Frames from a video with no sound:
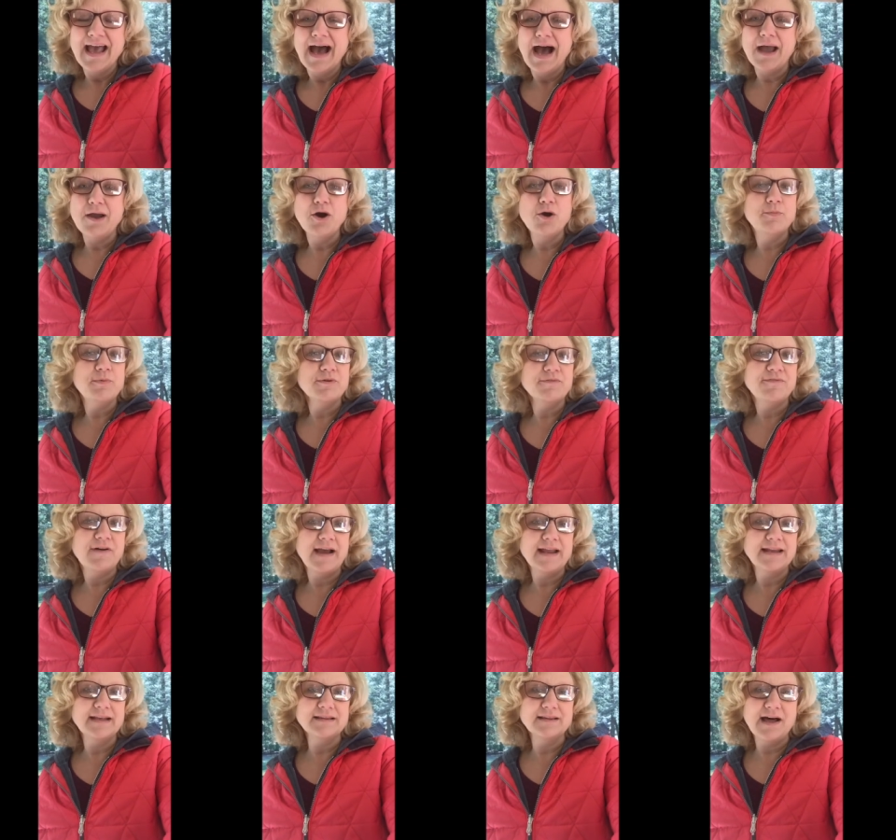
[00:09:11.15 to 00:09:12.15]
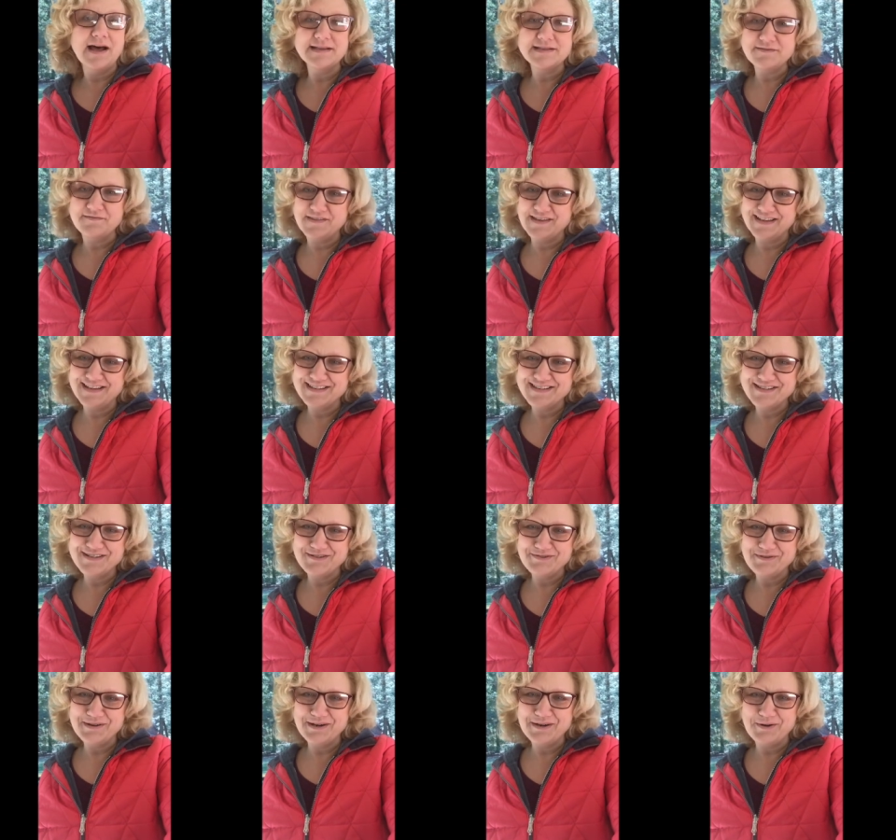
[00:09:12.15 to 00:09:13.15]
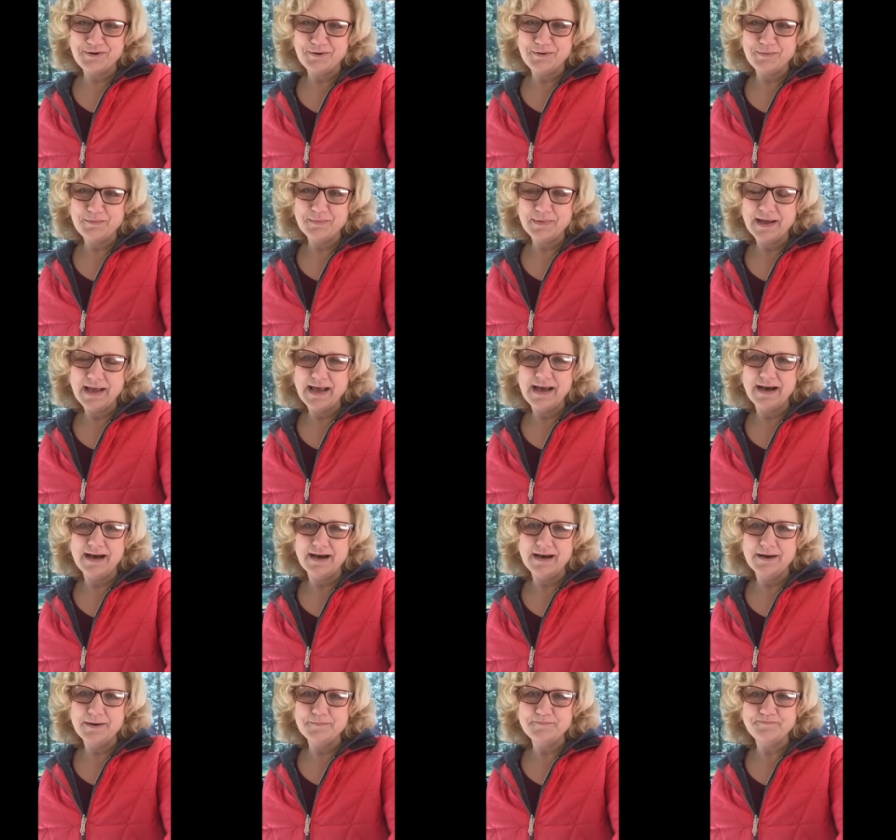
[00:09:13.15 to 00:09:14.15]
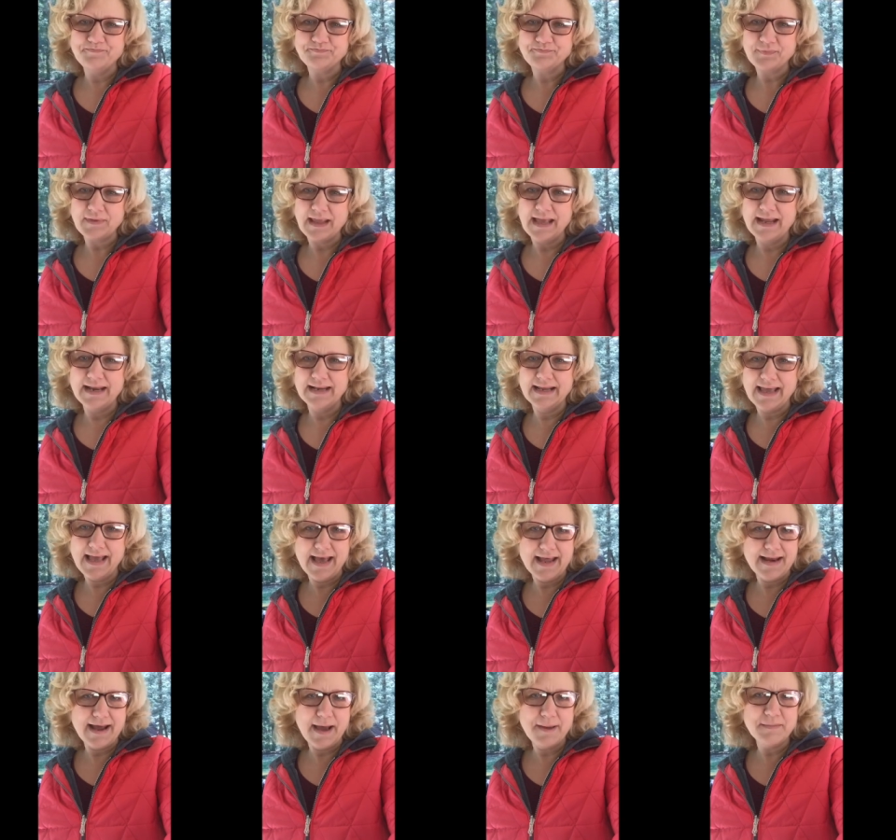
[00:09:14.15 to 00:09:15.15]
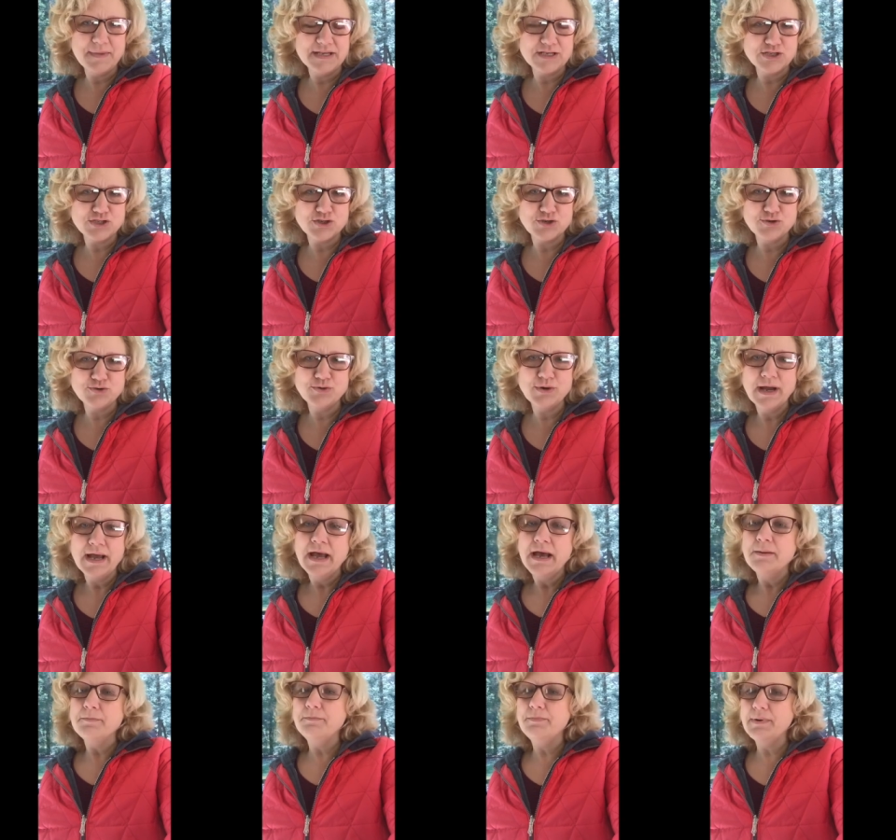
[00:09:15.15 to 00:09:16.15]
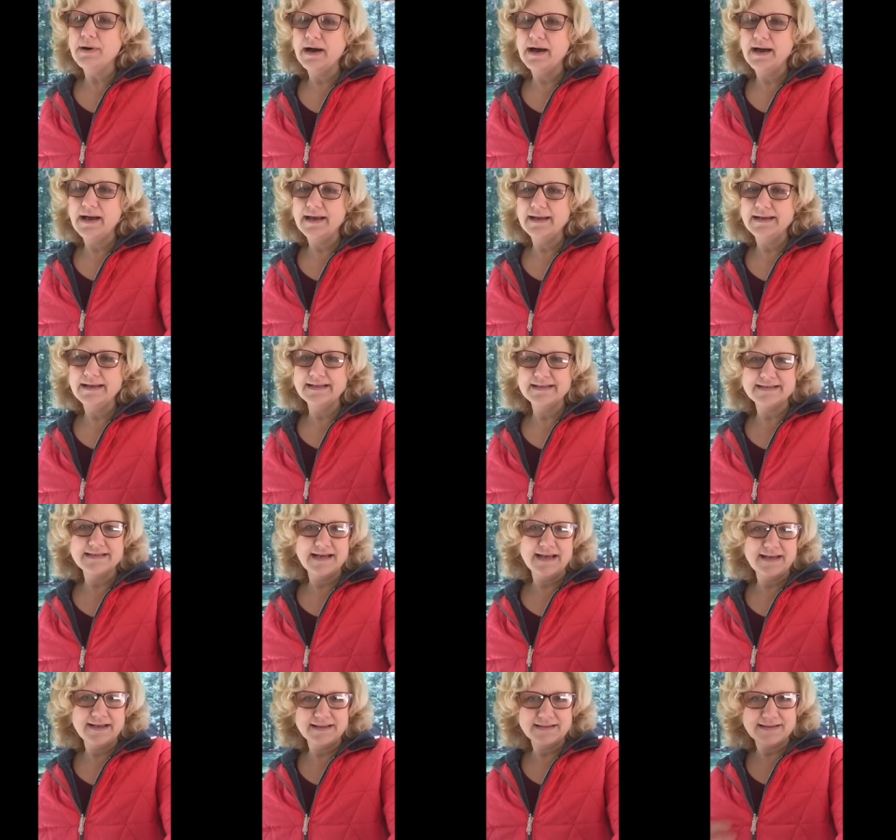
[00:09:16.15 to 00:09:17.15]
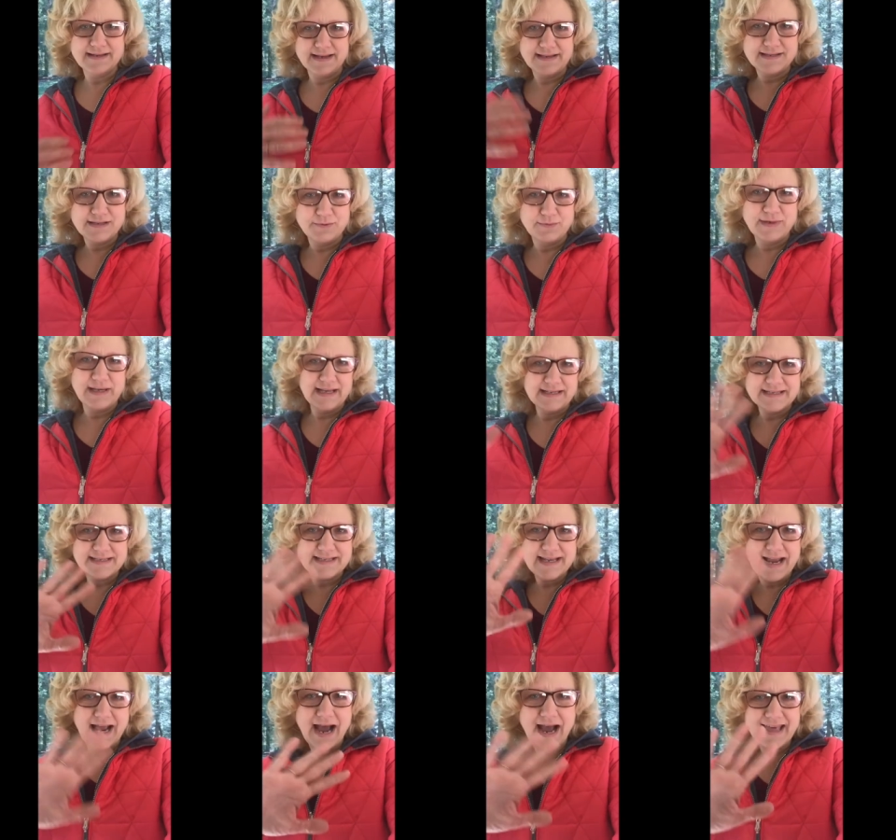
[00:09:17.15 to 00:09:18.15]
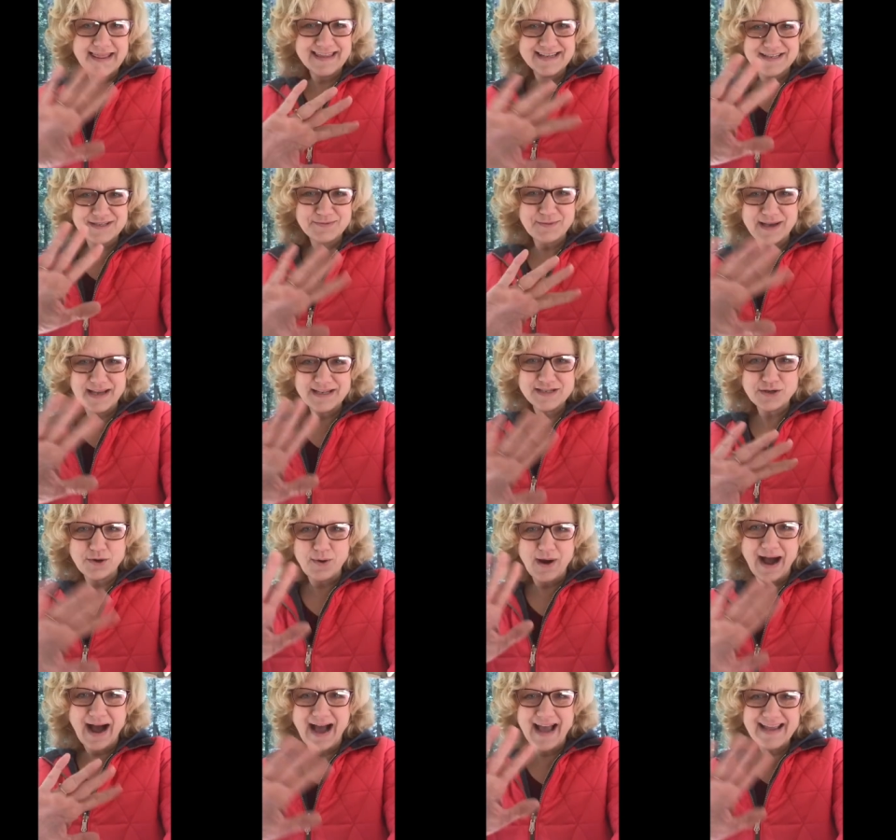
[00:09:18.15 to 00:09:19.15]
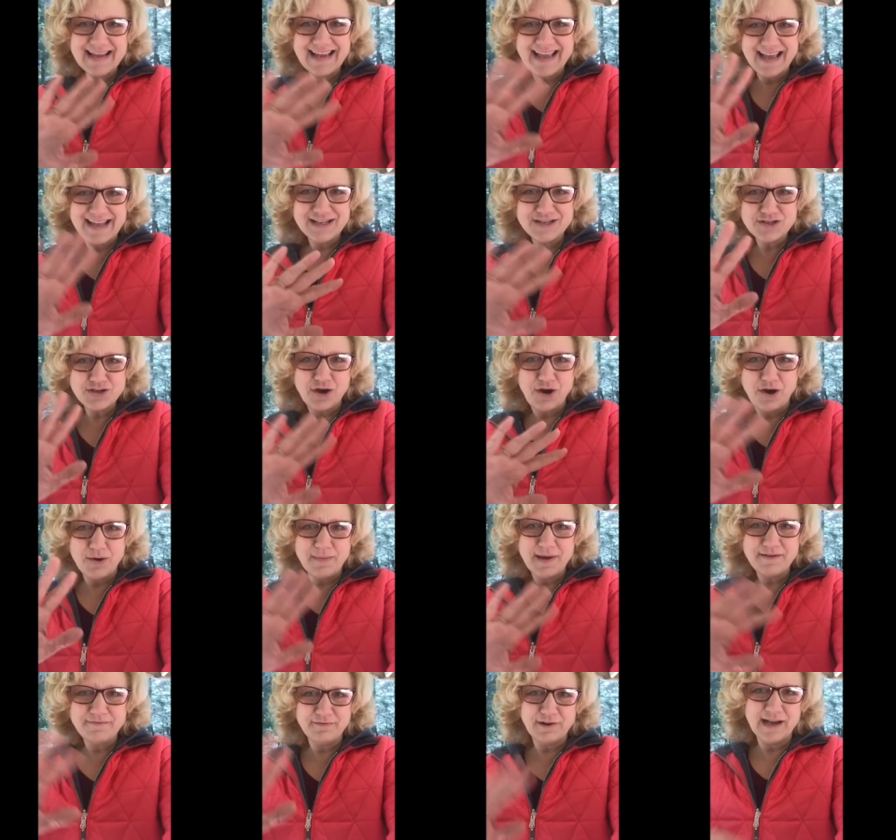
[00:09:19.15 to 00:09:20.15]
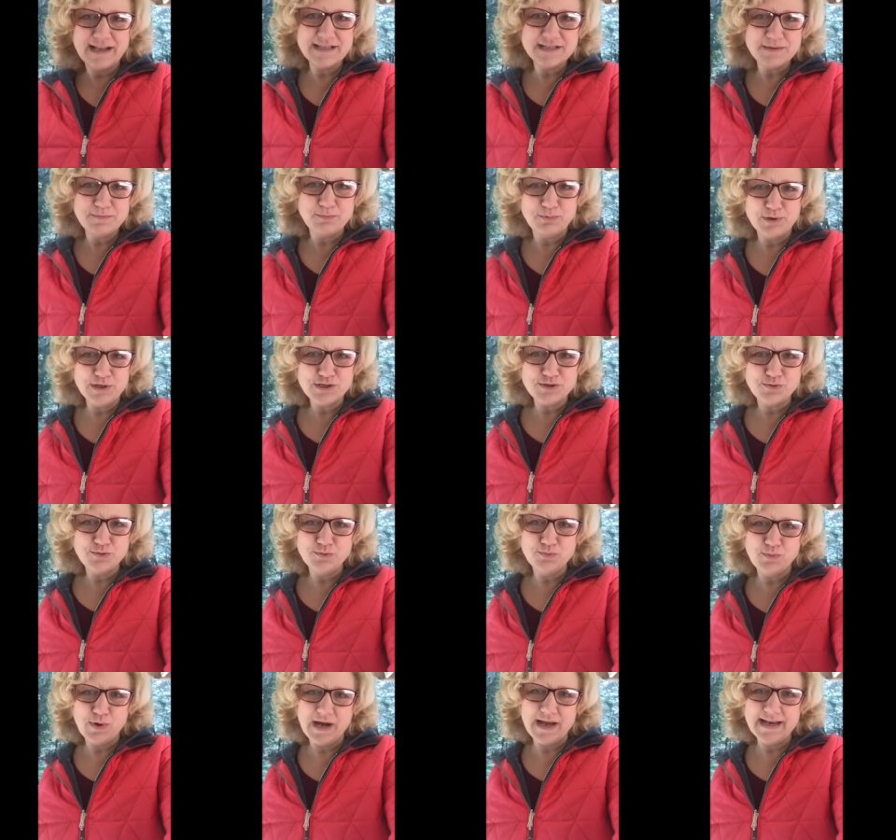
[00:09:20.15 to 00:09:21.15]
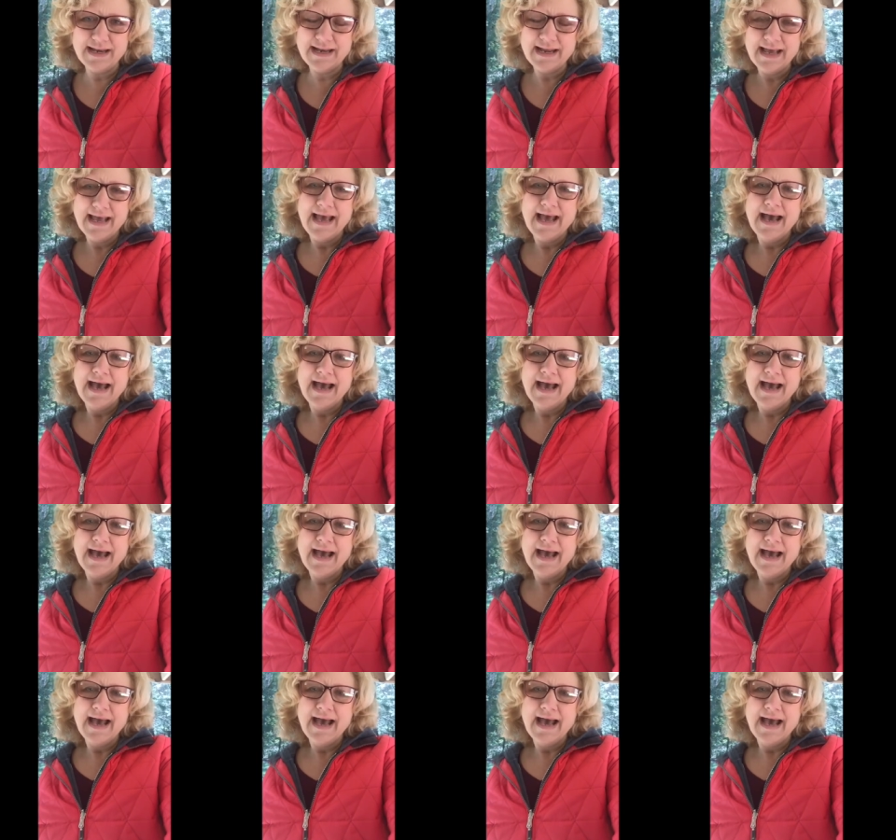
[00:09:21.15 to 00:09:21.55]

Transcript: I hope you're finding lots of things to do at home. Um, and again, I miss you, but it's nice, nice that we get to say hi this way. So hi again to all my friends in preschool one.